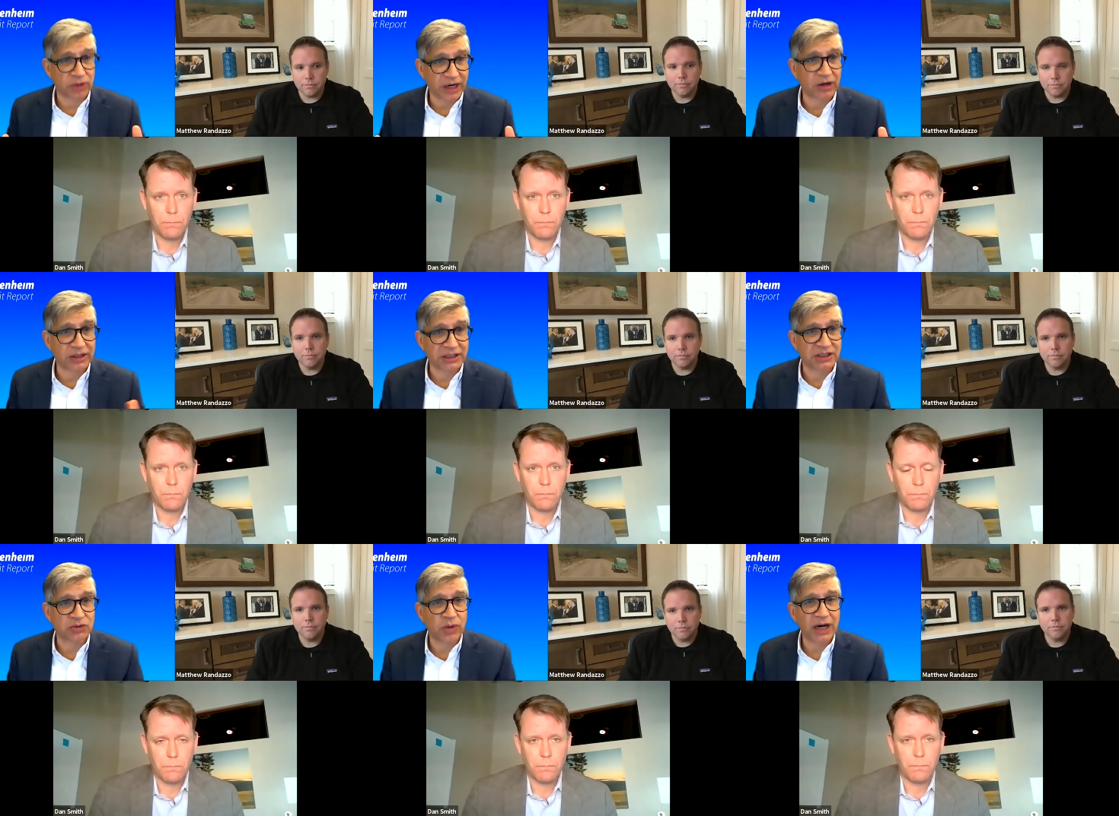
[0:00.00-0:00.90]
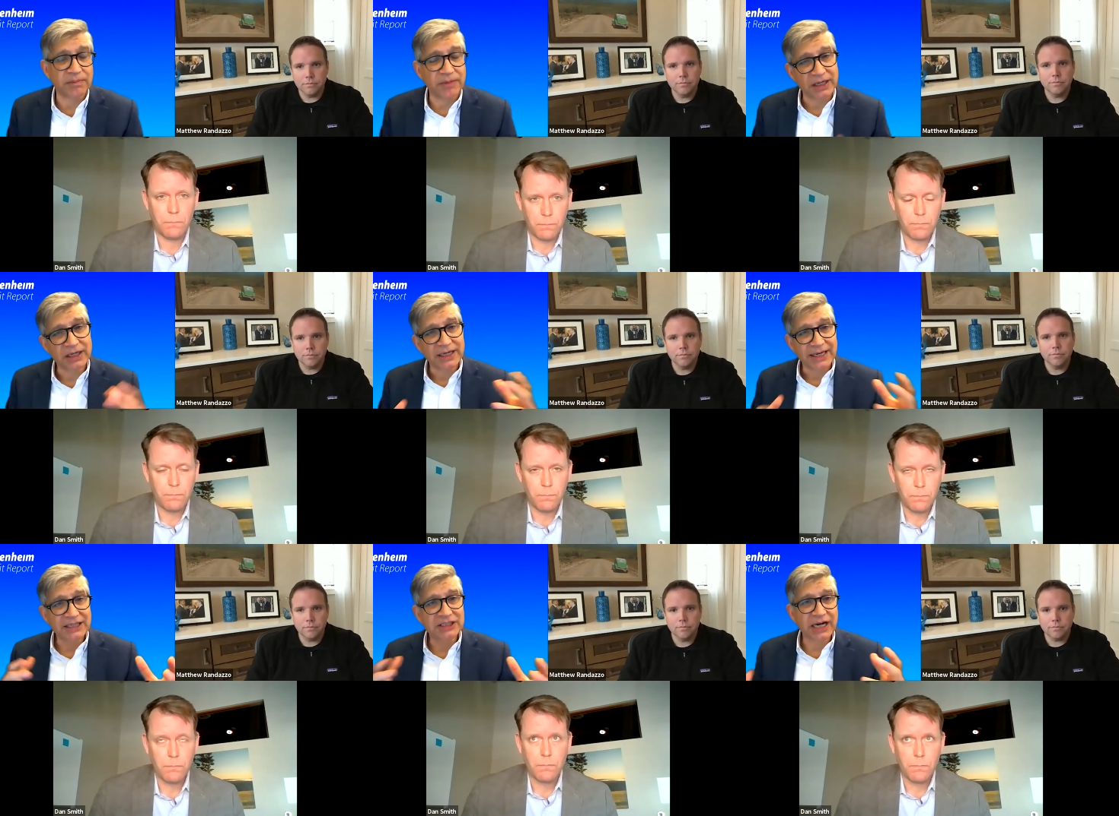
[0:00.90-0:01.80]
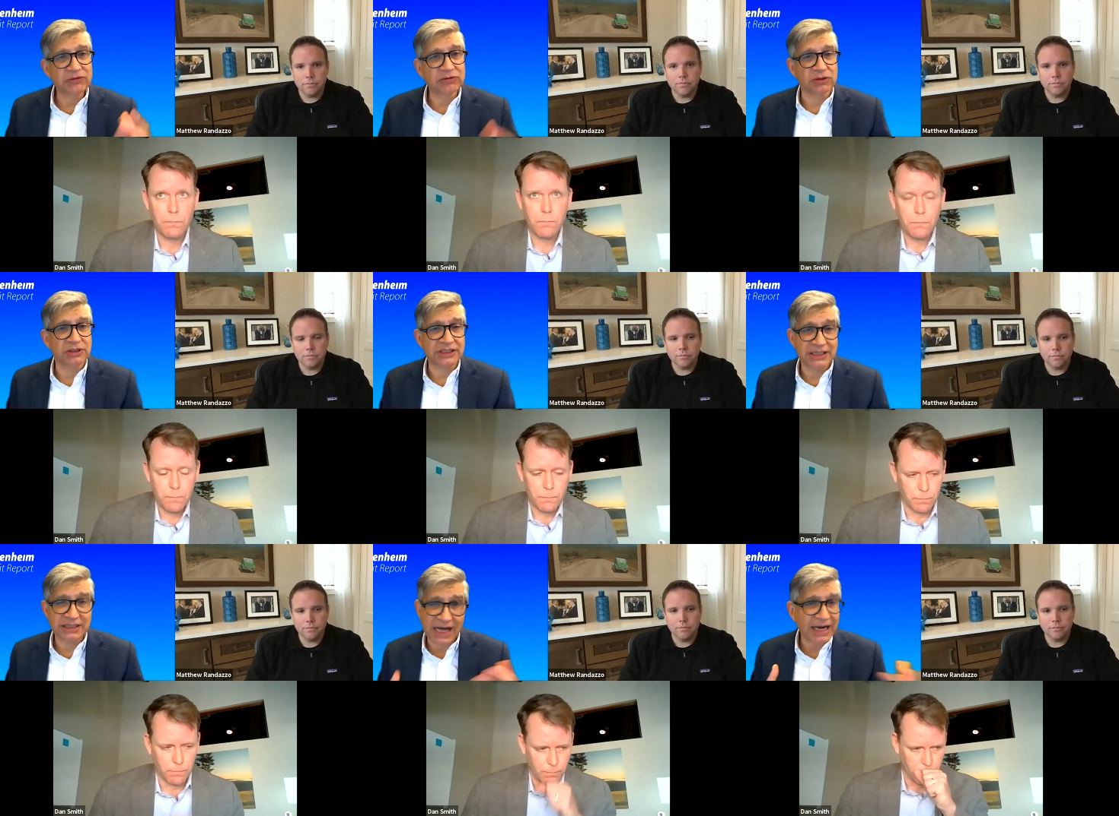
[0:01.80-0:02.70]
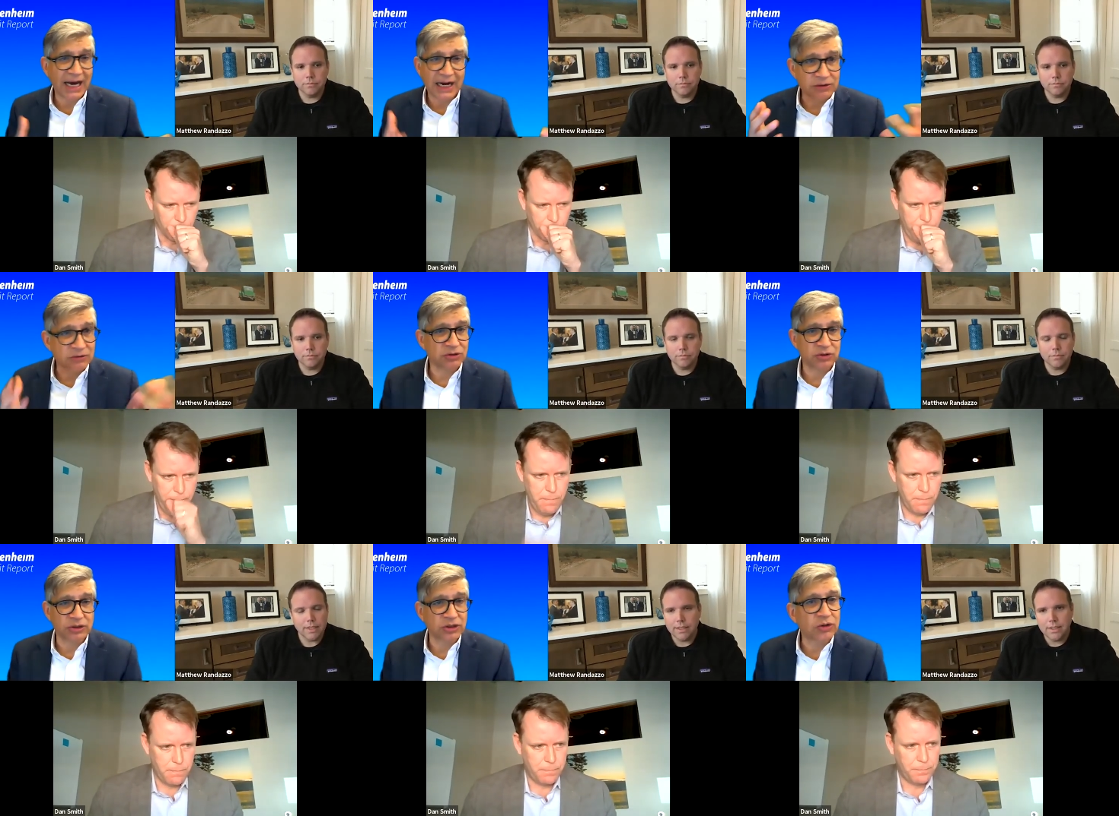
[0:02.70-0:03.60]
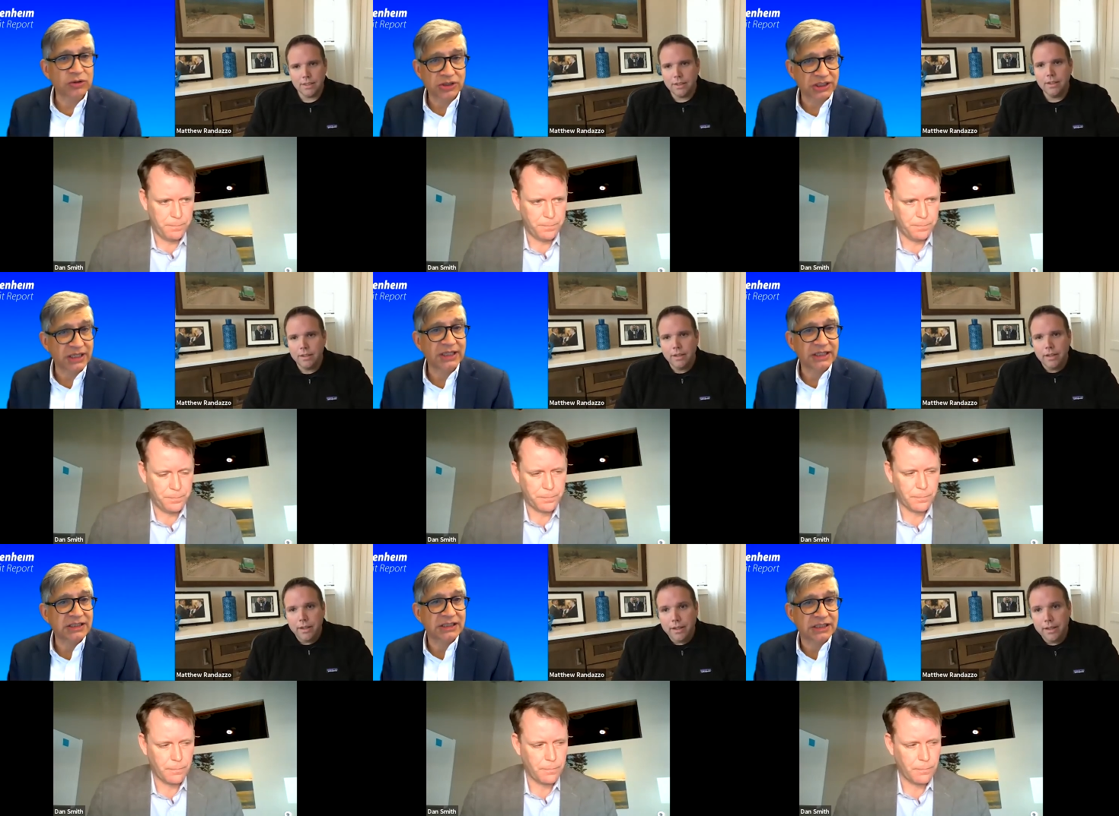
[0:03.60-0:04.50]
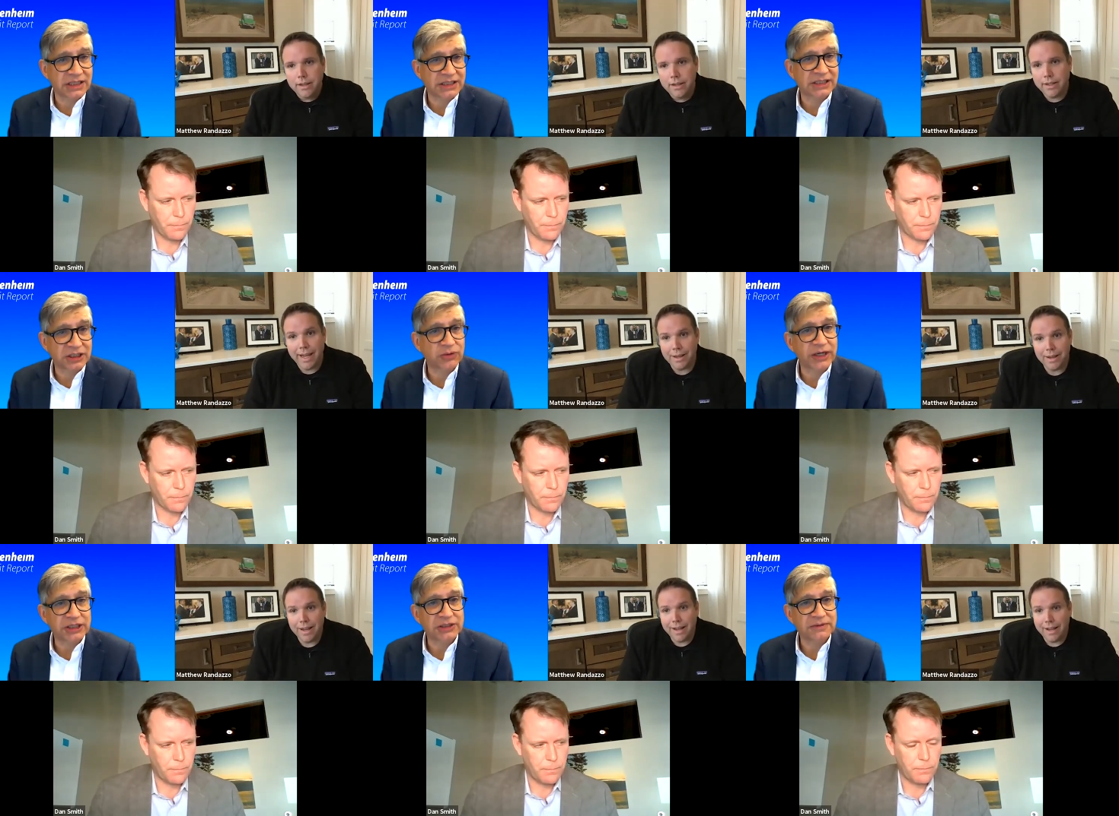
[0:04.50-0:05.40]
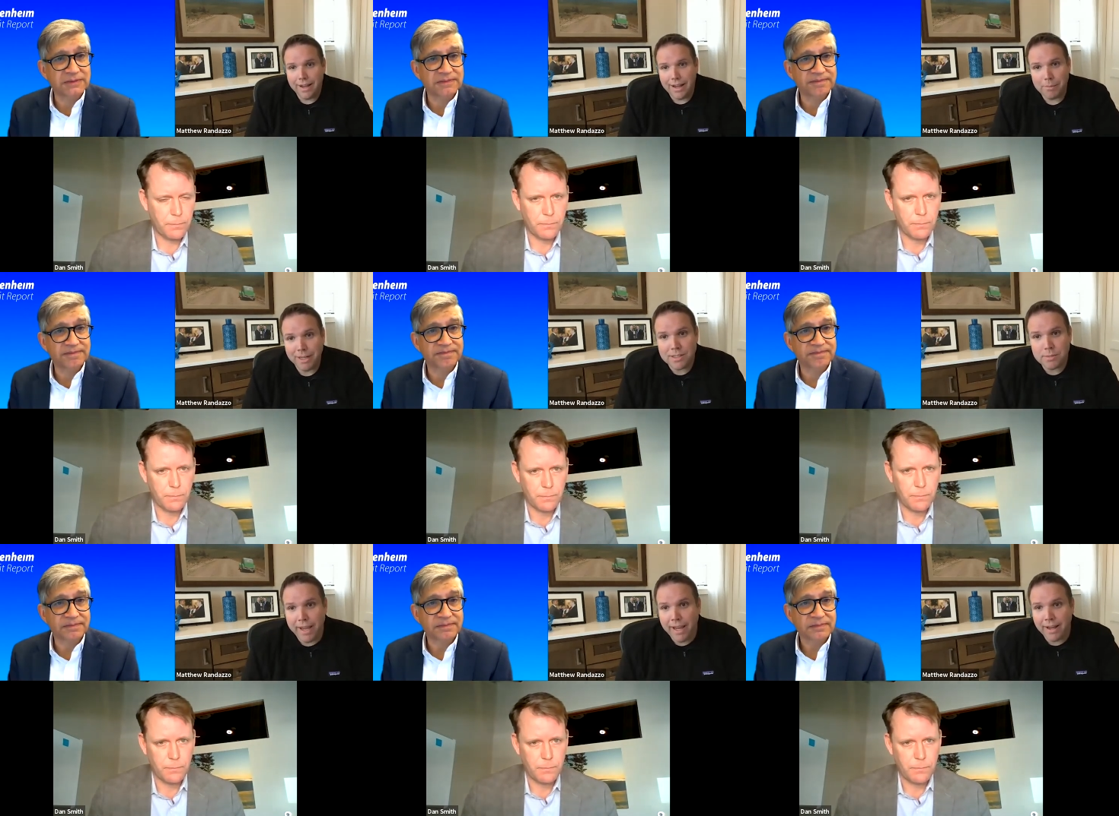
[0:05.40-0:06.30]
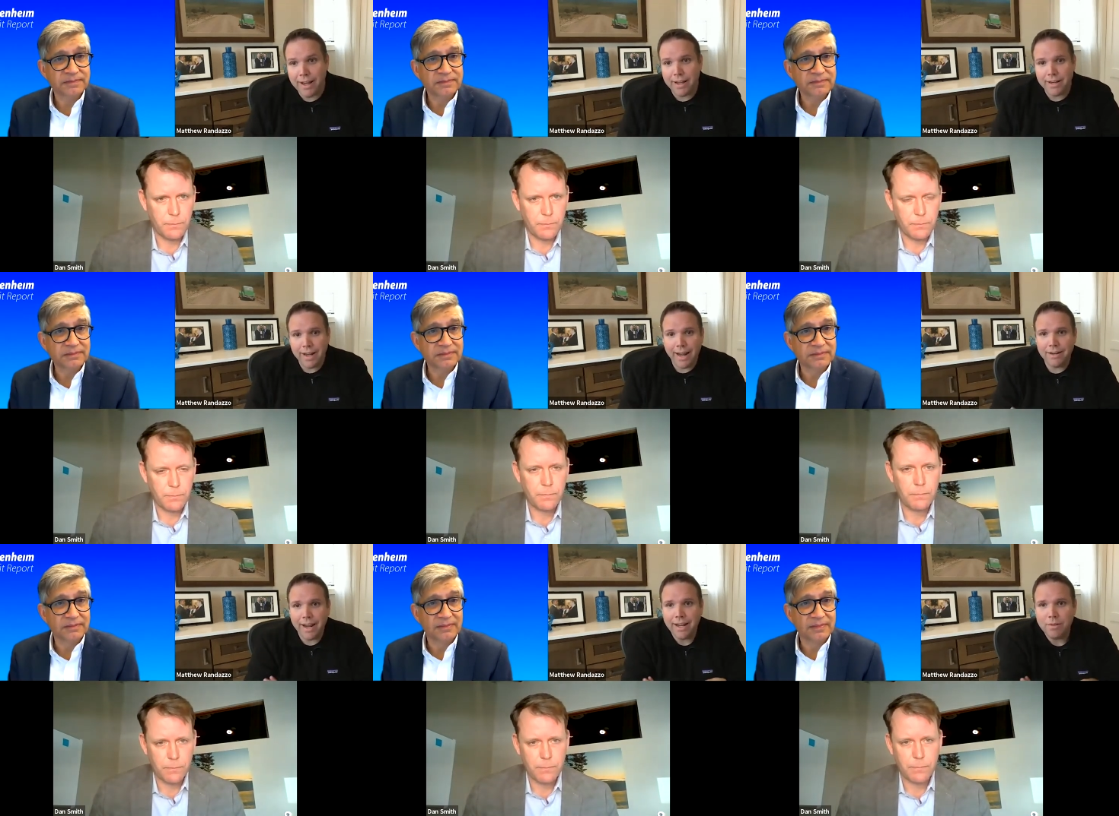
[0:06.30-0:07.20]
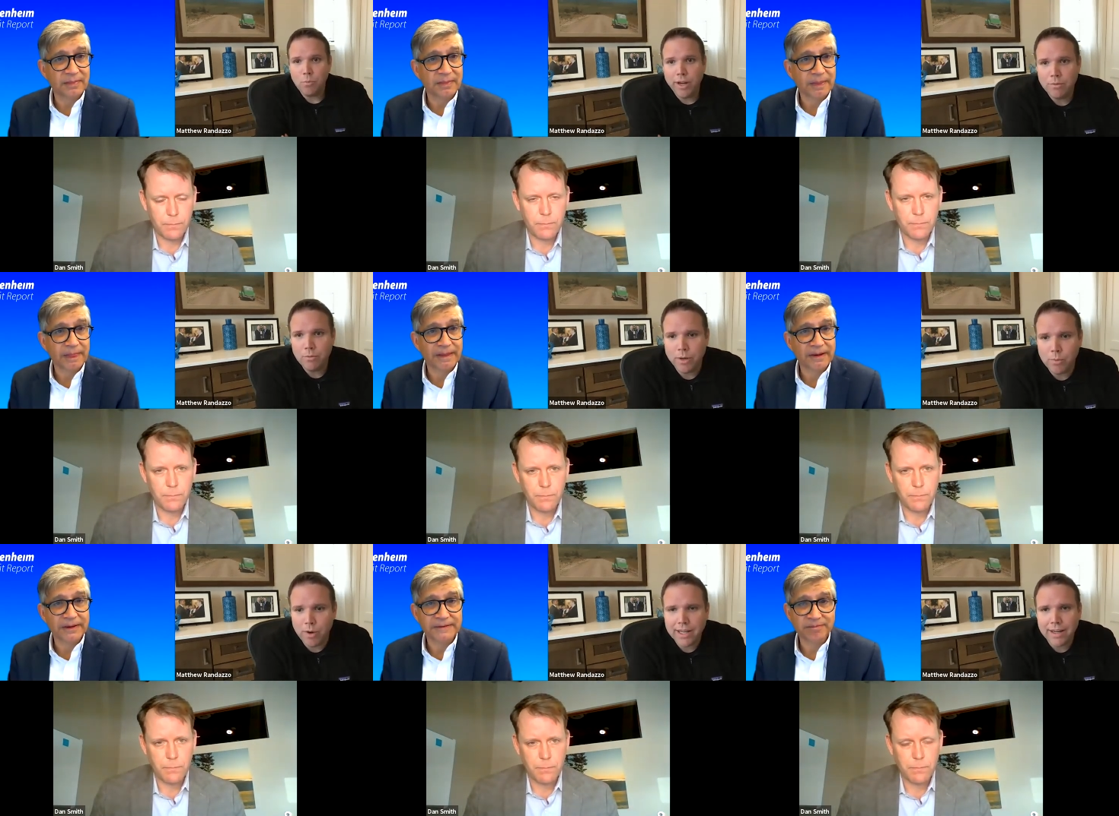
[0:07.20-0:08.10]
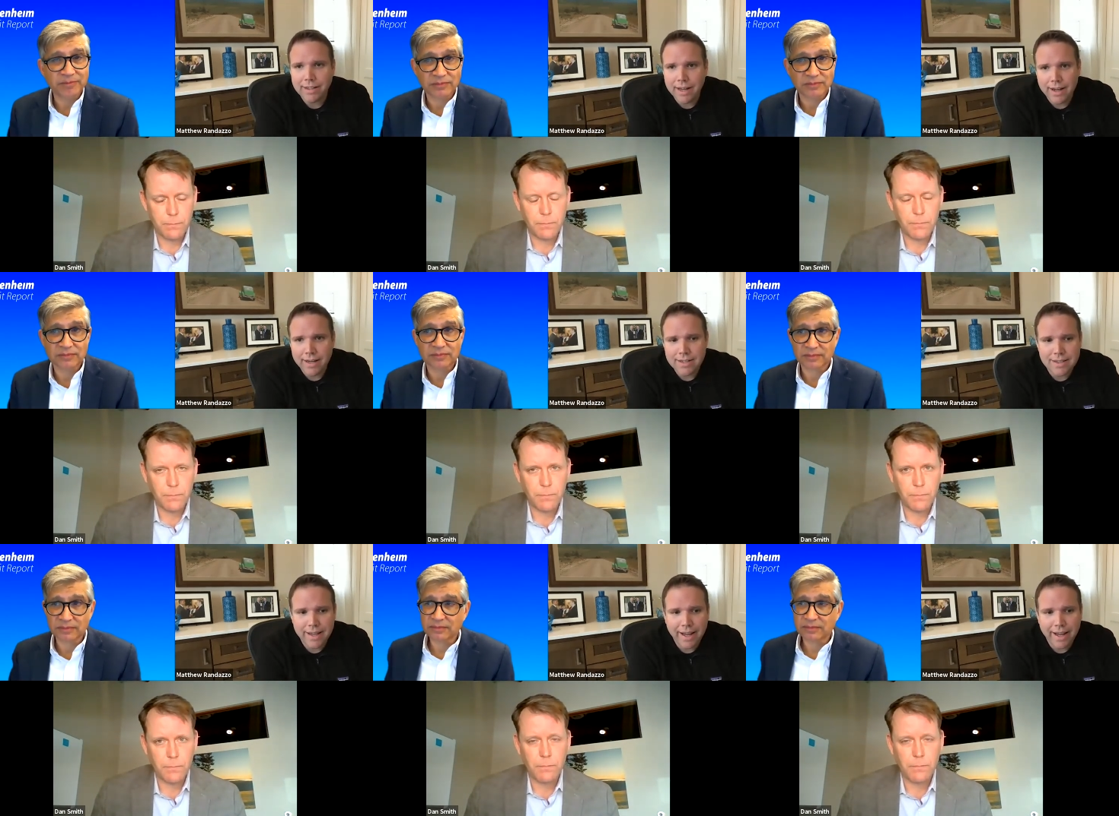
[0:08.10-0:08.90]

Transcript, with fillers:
Speaker 1: priorities as well, but in general, is that how your donors see this
Speaker 2: situation?
Speaker 1: Yeah.
Speaker 2: I mean, it's bang on, and we recognize